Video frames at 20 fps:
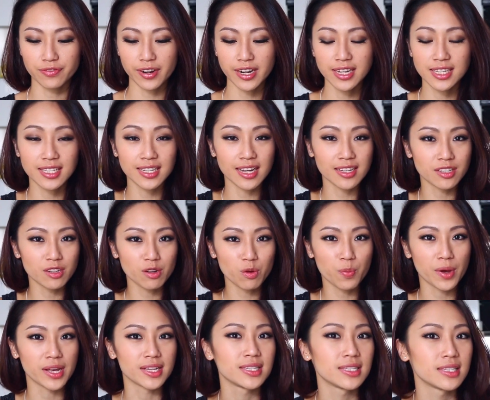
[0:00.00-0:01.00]
very subtle
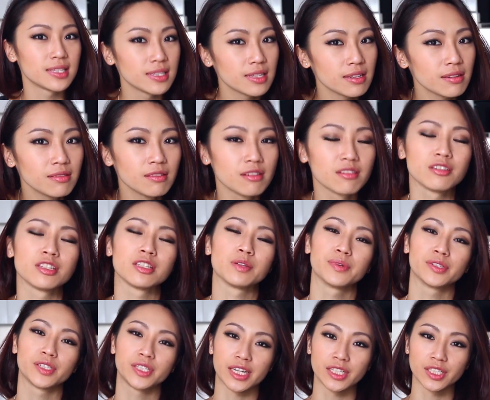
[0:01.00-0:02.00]
but still
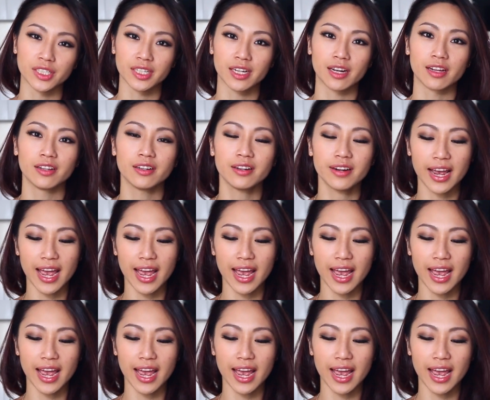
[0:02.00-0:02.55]
noticeable change in colour,